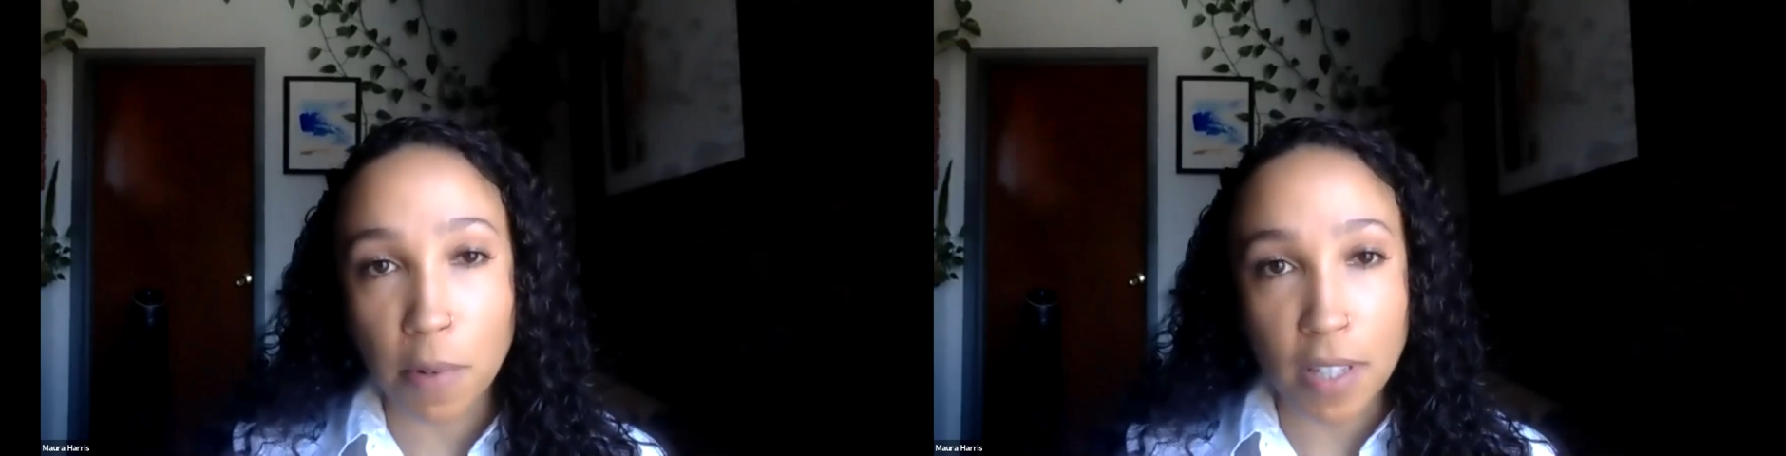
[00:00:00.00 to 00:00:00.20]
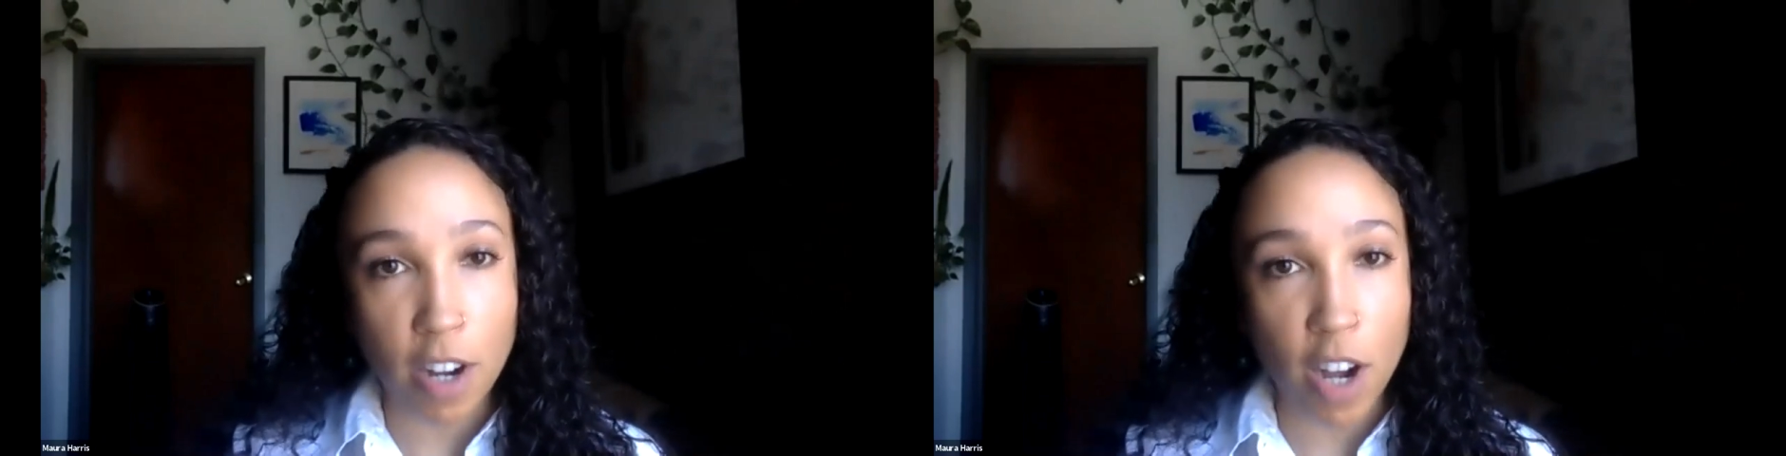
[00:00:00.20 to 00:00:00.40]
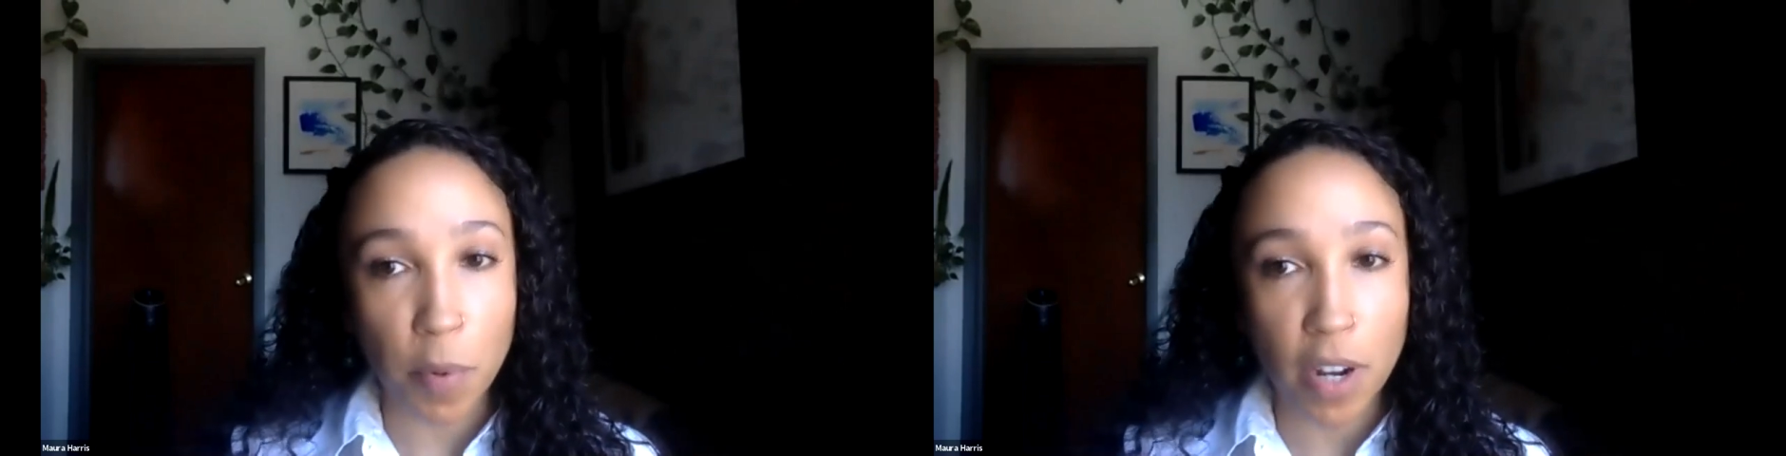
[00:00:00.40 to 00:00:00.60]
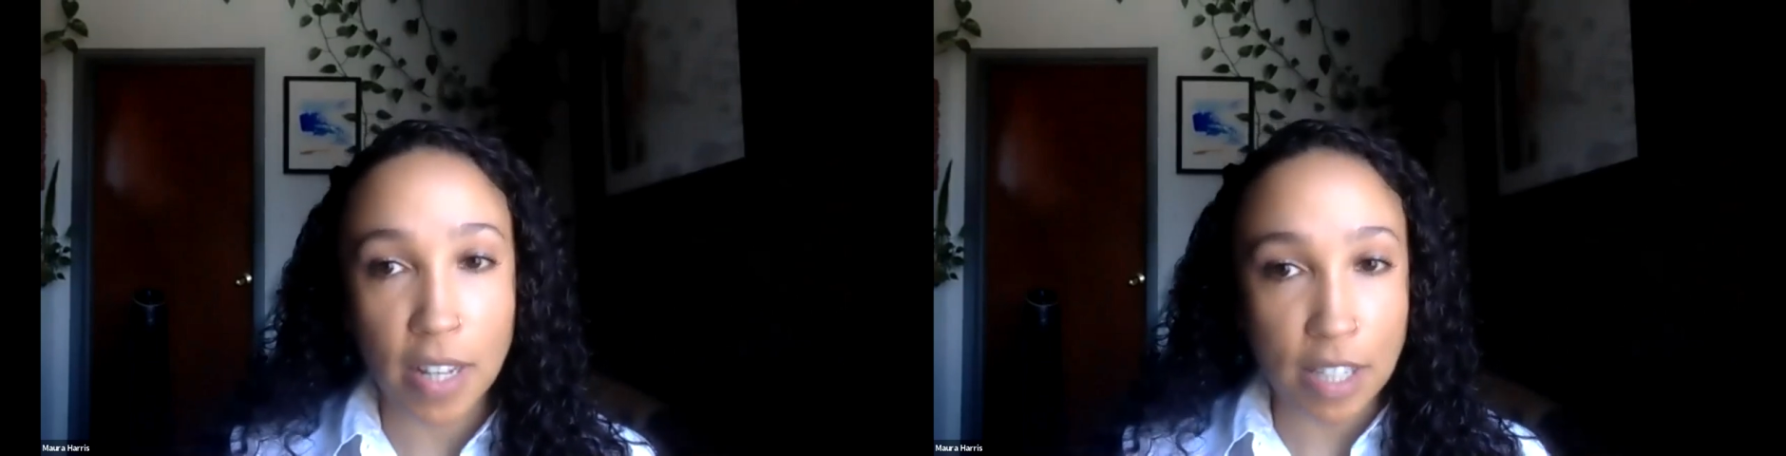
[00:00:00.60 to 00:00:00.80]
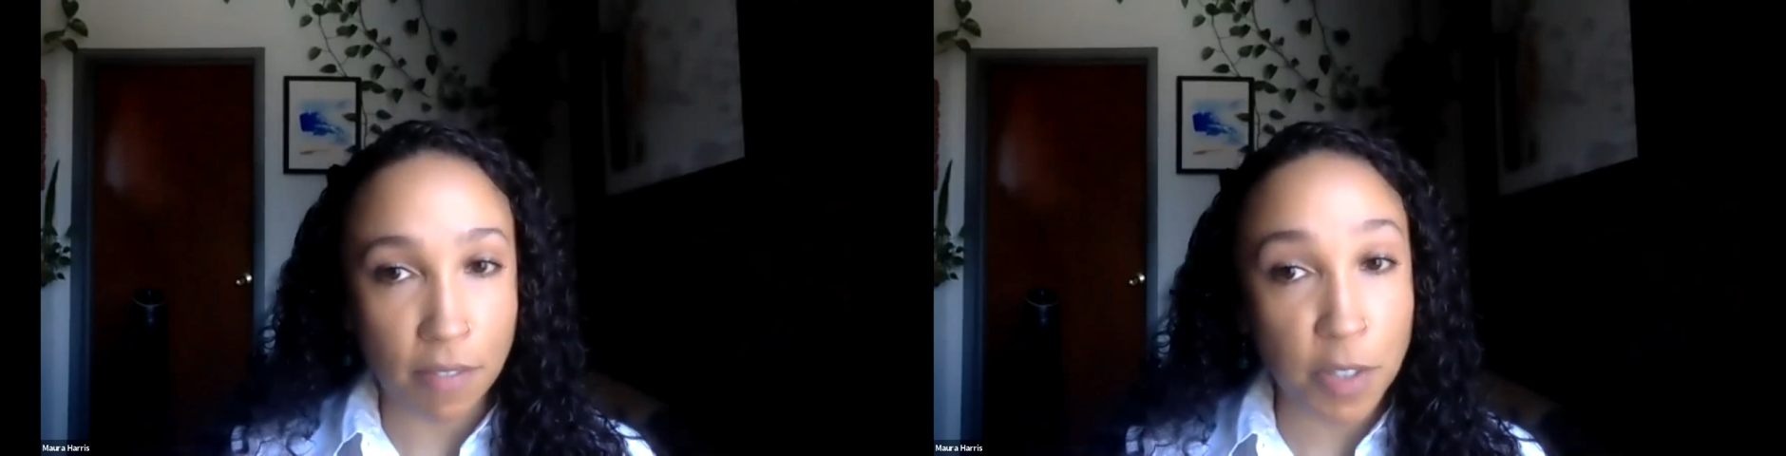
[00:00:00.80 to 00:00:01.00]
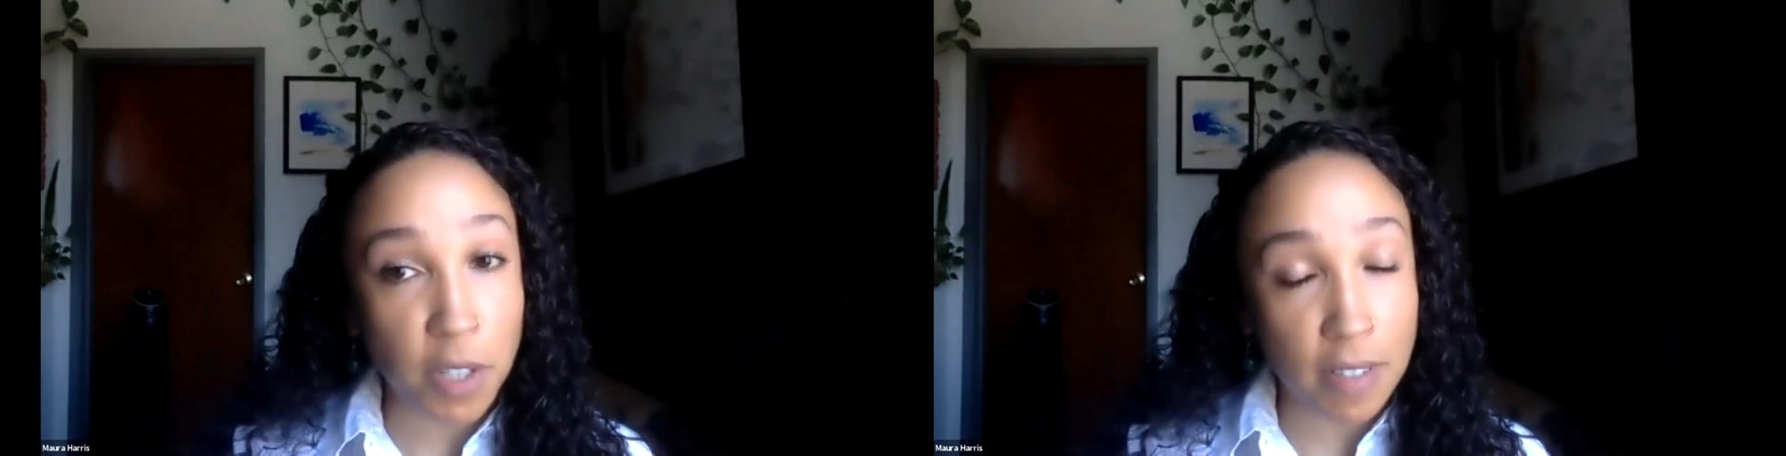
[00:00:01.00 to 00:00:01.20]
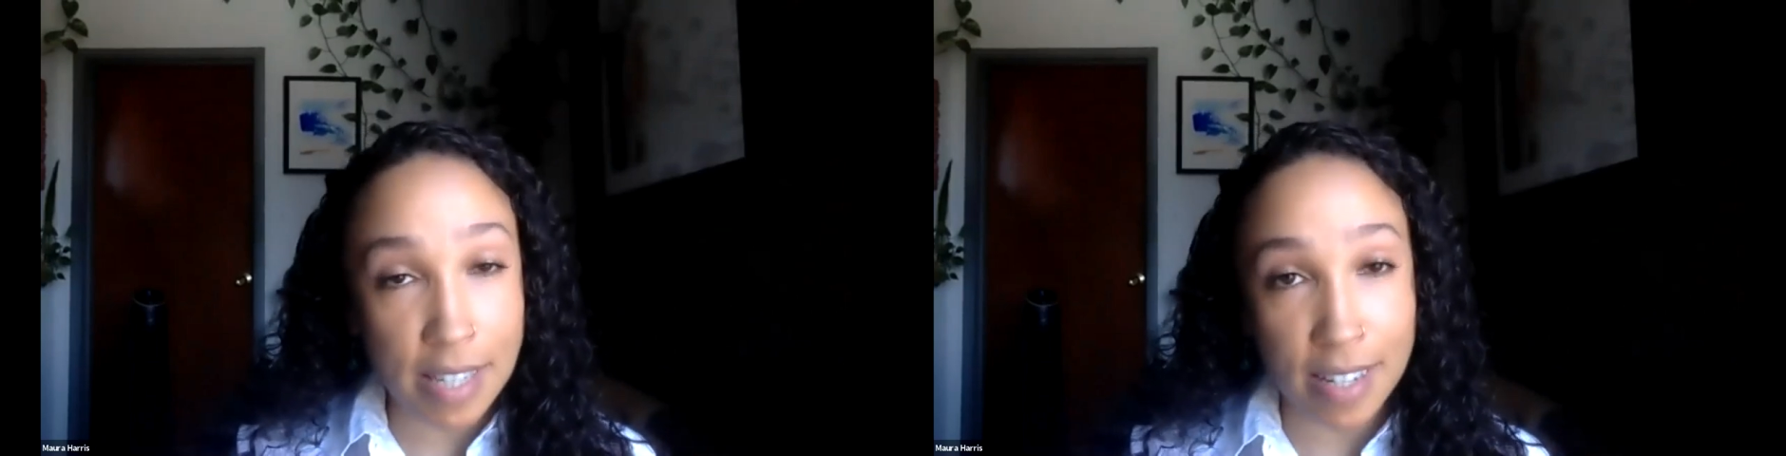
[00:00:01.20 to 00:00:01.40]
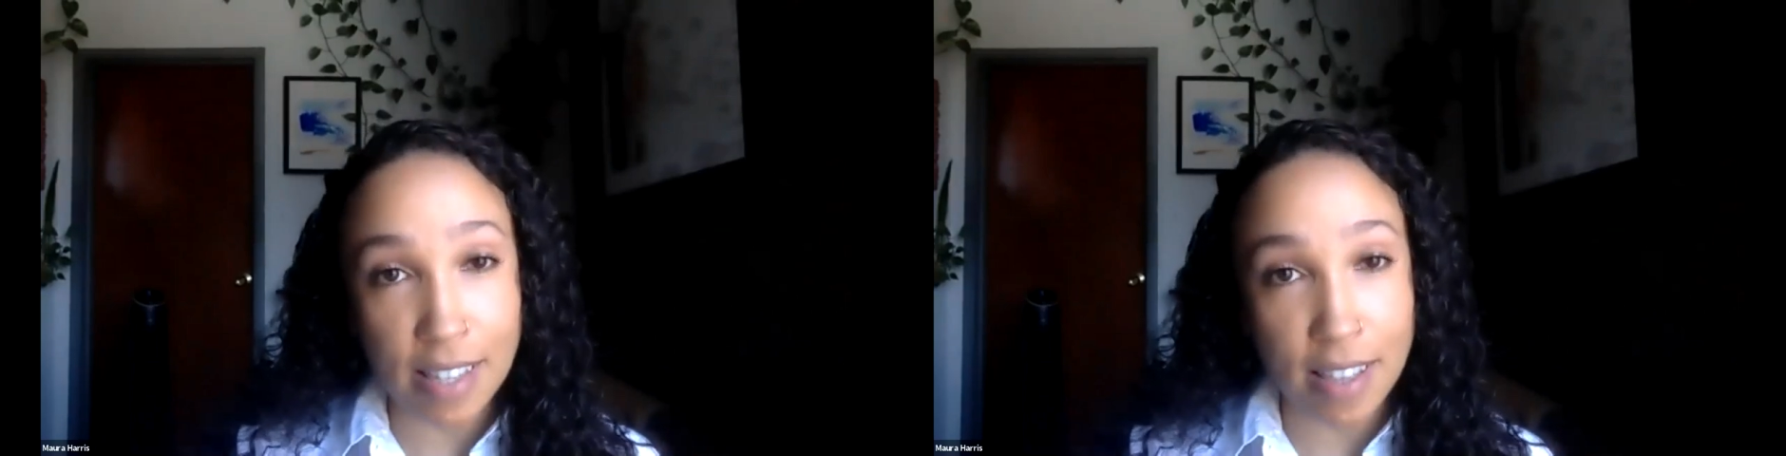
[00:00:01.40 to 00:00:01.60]
really comprehensive
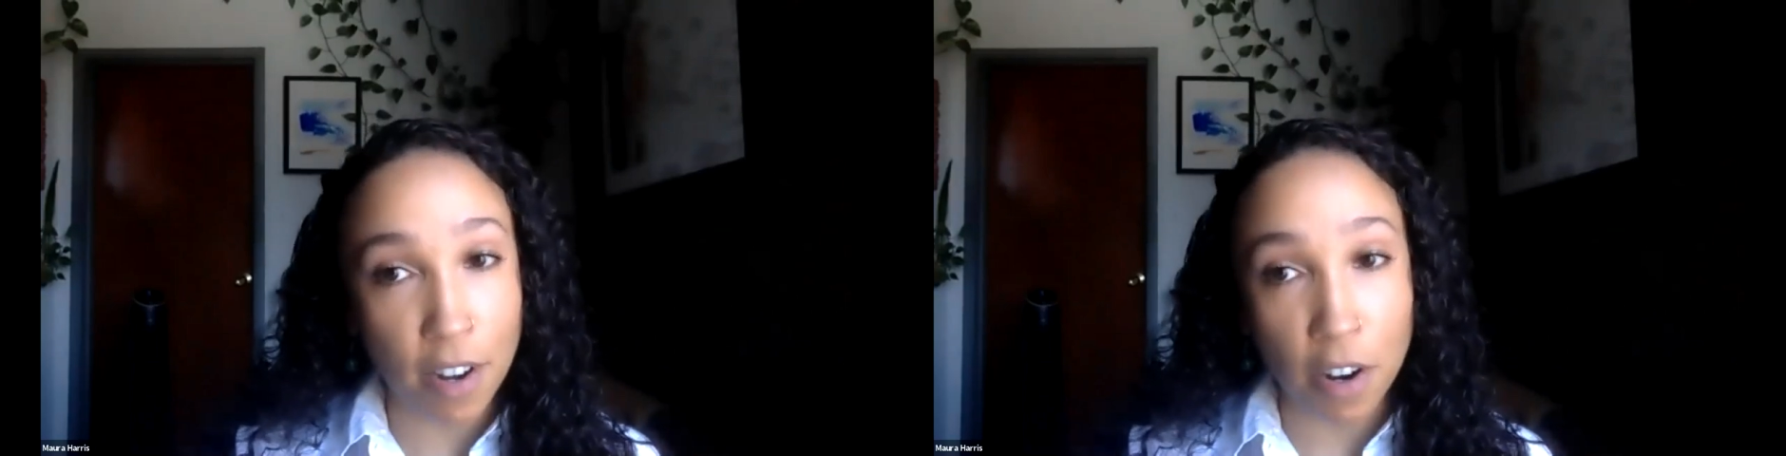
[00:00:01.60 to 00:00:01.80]
services that